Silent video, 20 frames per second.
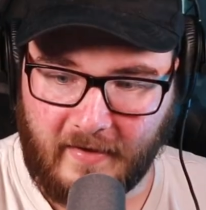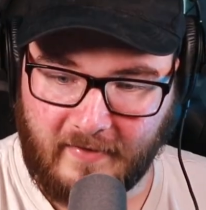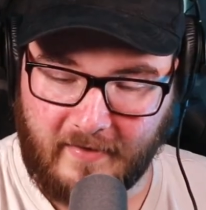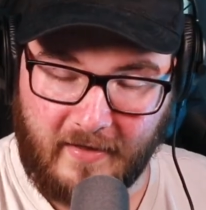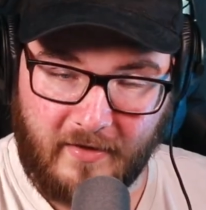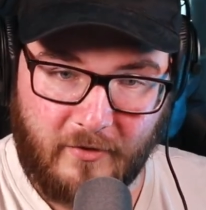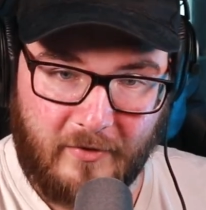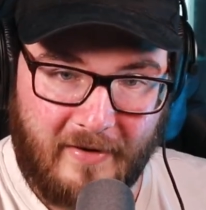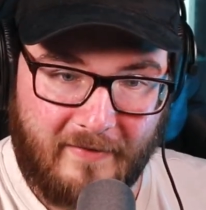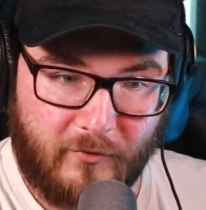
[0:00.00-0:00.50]

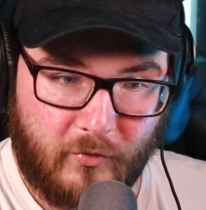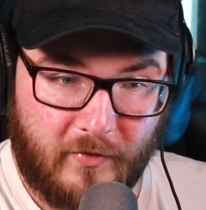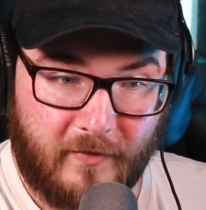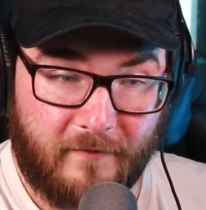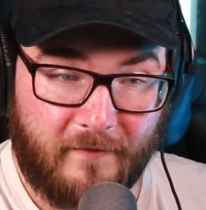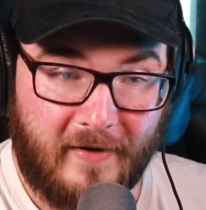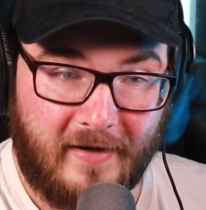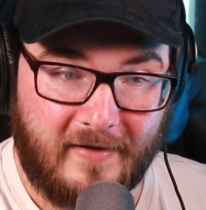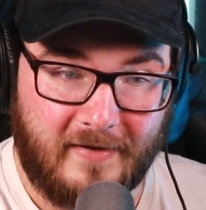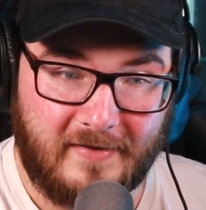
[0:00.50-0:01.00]
then you have all the
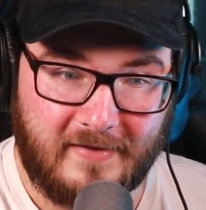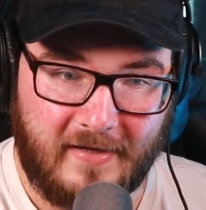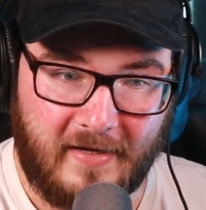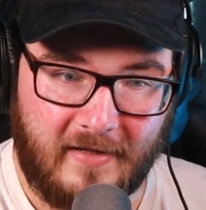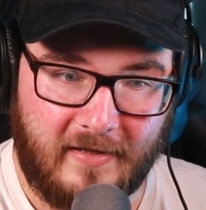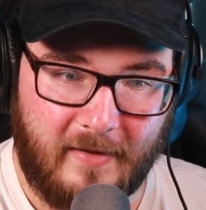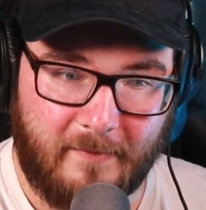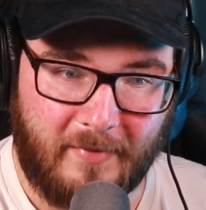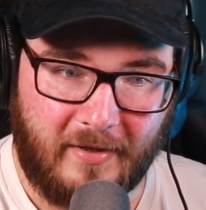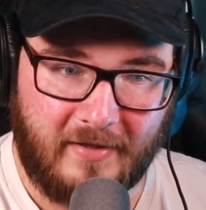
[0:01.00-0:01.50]
faders
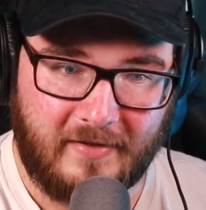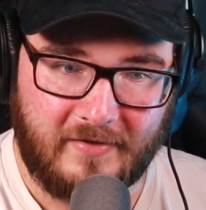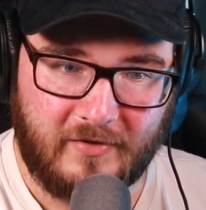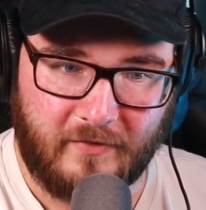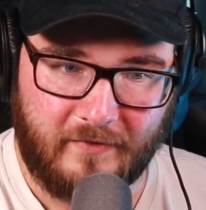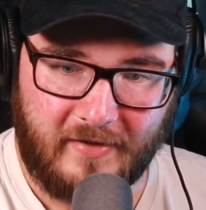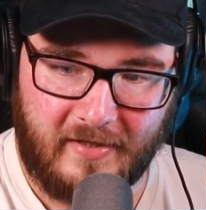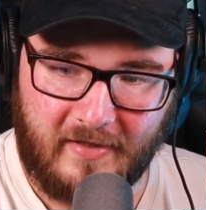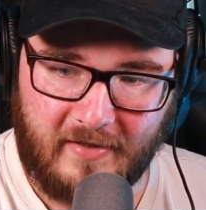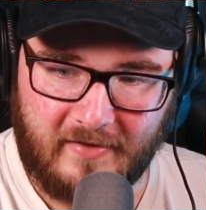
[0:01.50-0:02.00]
and the buttons
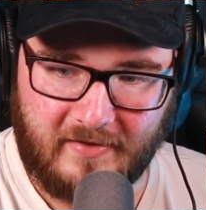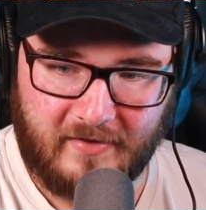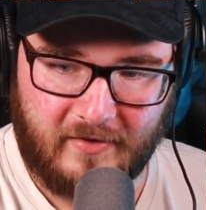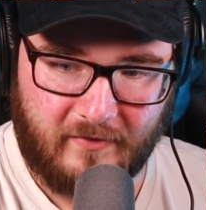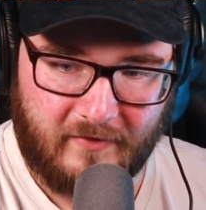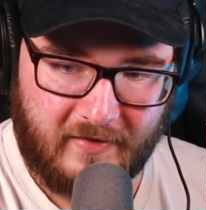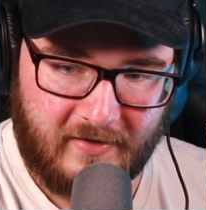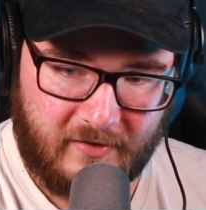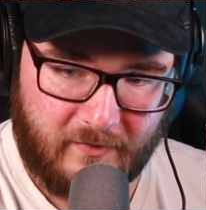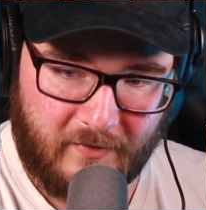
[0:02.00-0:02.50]
over here.
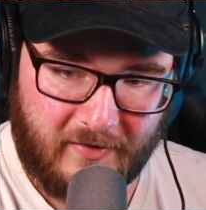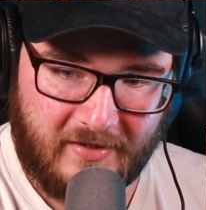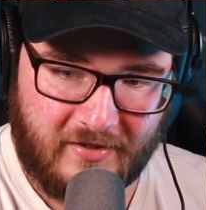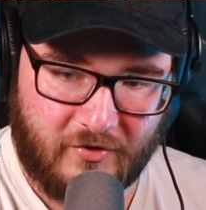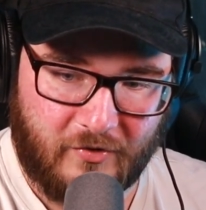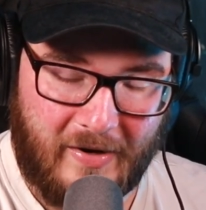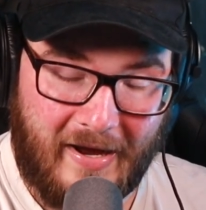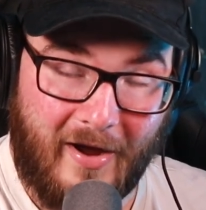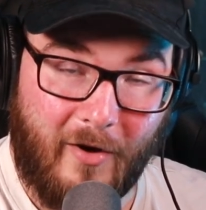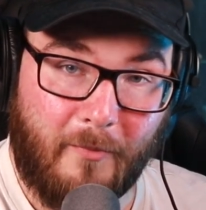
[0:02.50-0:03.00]
So this one is
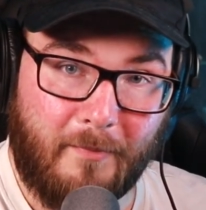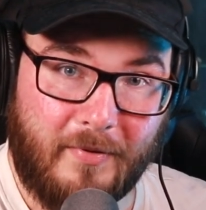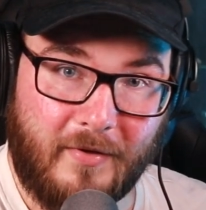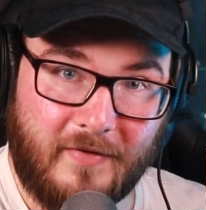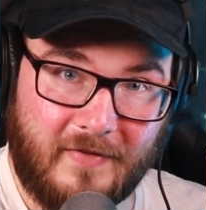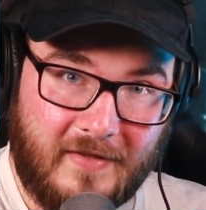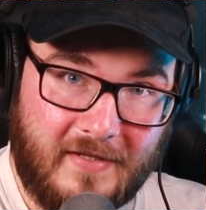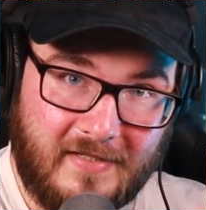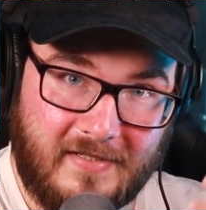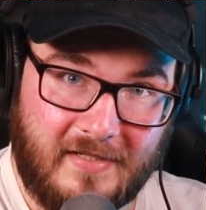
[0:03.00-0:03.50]
your
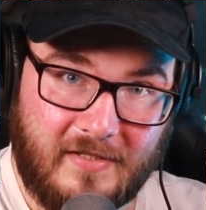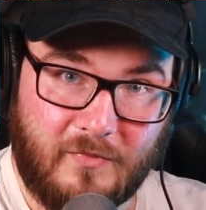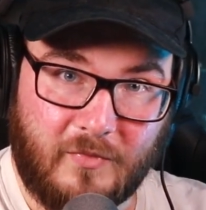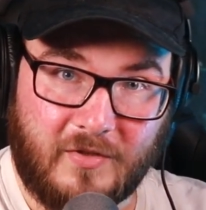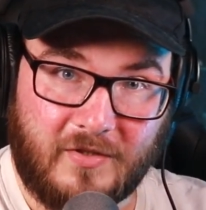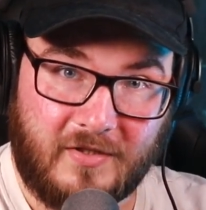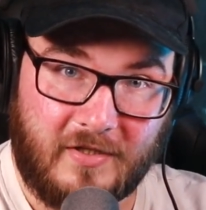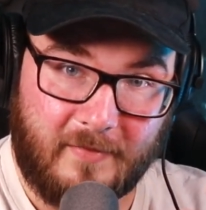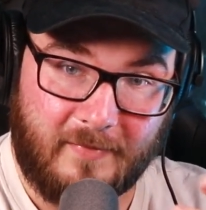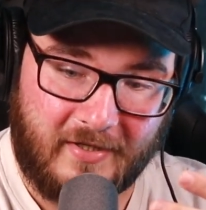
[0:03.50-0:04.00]
output. This is
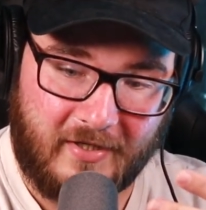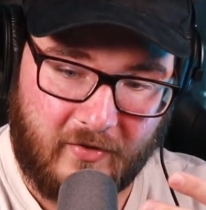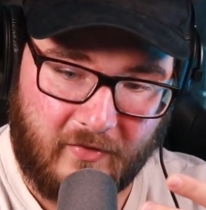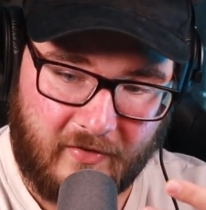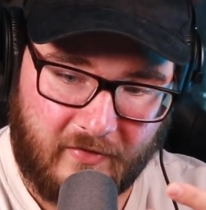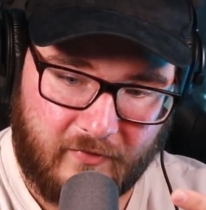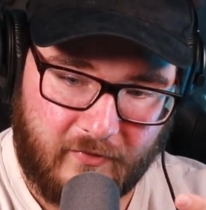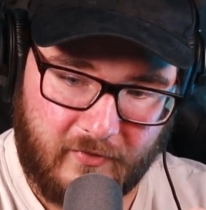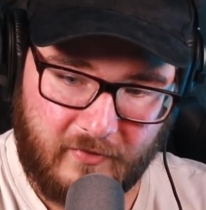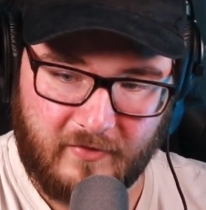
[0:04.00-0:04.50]
what's going to be
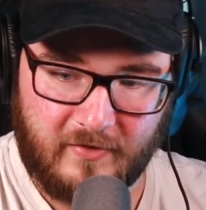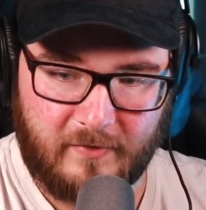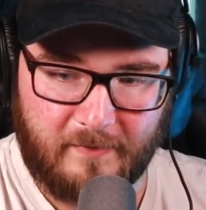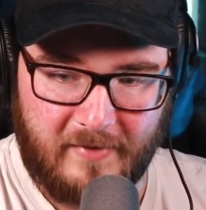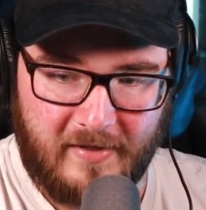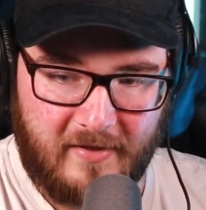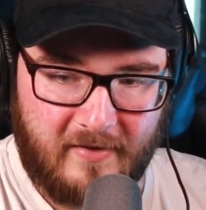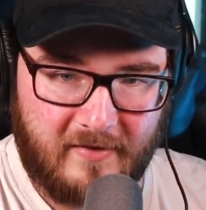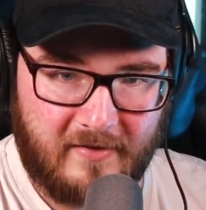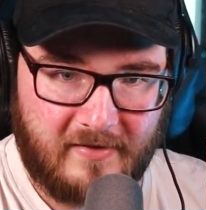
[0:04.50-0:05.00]
going through your
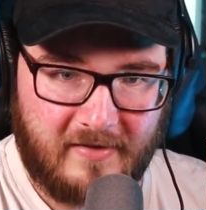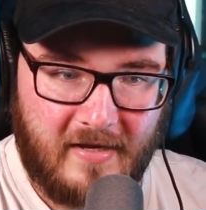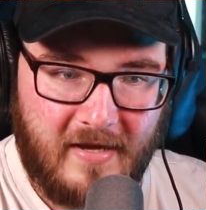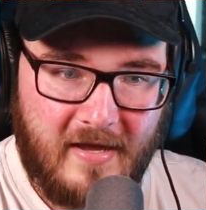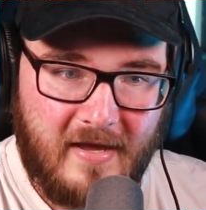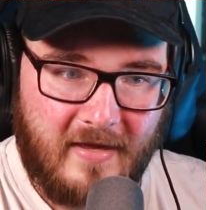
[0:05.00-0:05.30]
speakers.